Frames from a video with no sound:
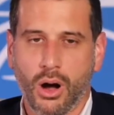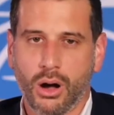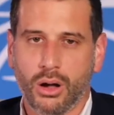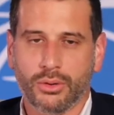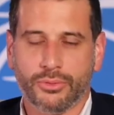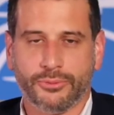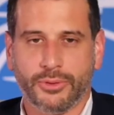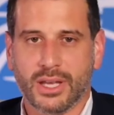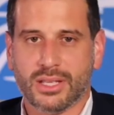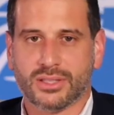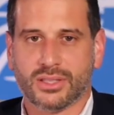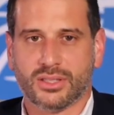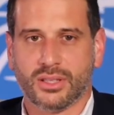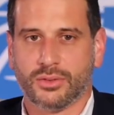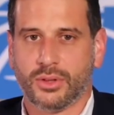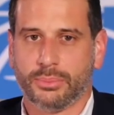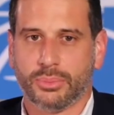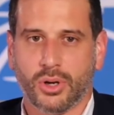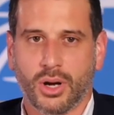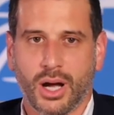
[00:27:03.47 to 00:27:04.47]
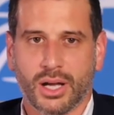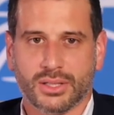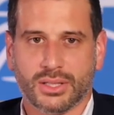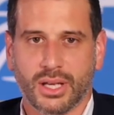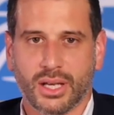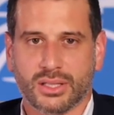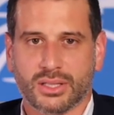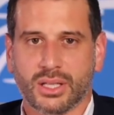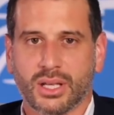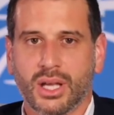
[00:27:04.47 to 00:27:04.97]
all phases of the
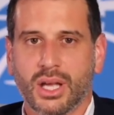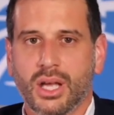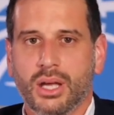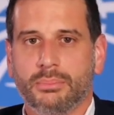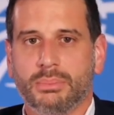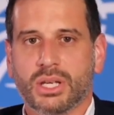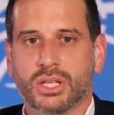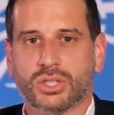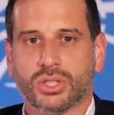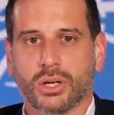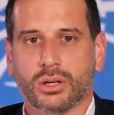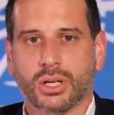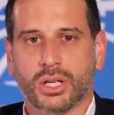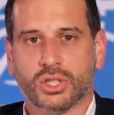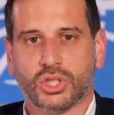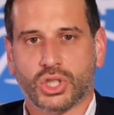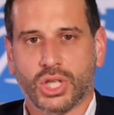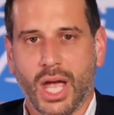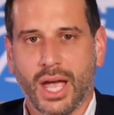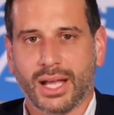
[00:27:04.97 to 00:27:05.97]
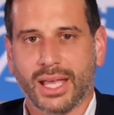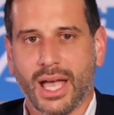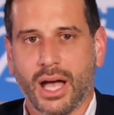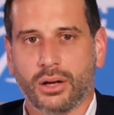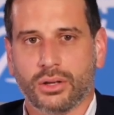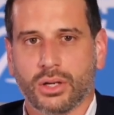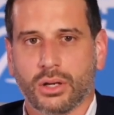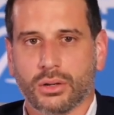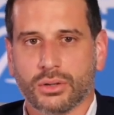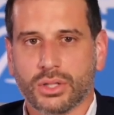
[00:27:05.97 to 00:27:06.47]
process. Be sure to check
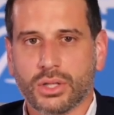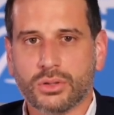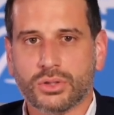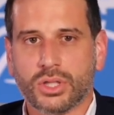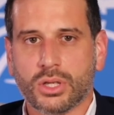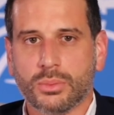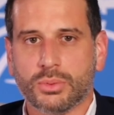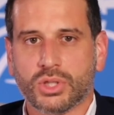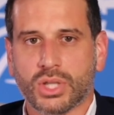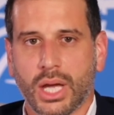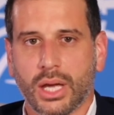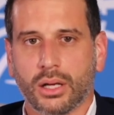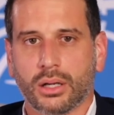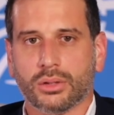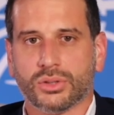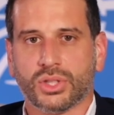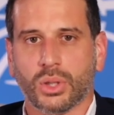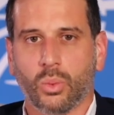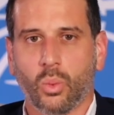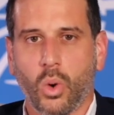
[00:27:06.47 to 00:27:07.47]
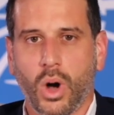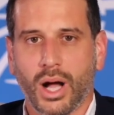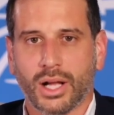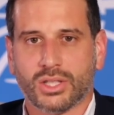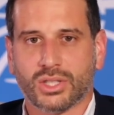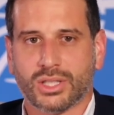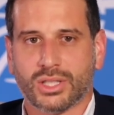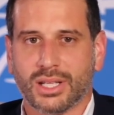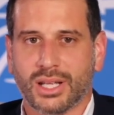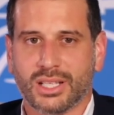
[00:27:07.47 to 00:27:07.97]
out your YouTube channel to
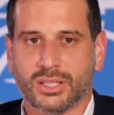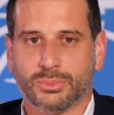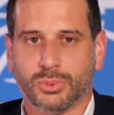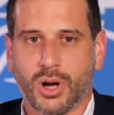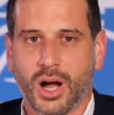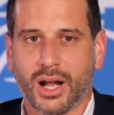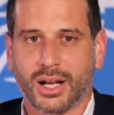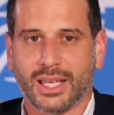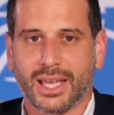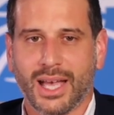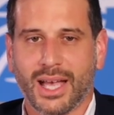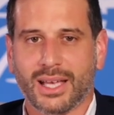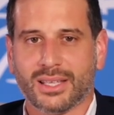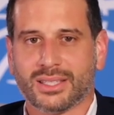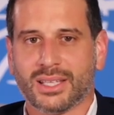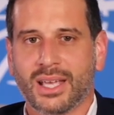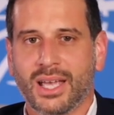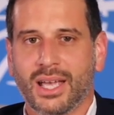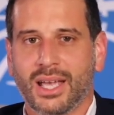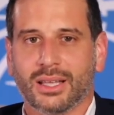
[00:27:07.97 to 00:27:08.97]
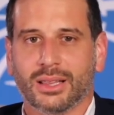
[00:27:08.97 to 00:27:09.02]
watch today's broadcast.